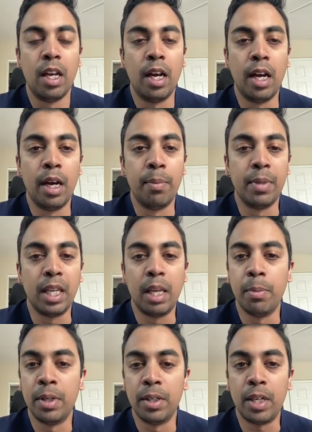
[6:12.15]
The
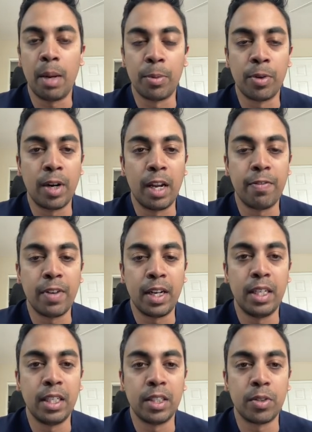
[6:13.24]
MRI
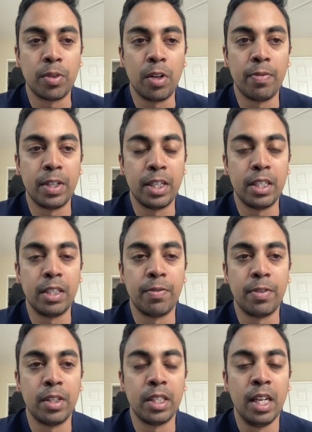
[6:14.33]
findings are all very
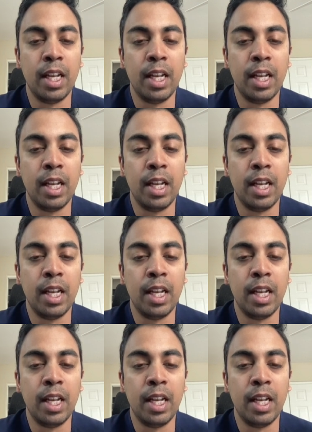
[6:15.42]
different.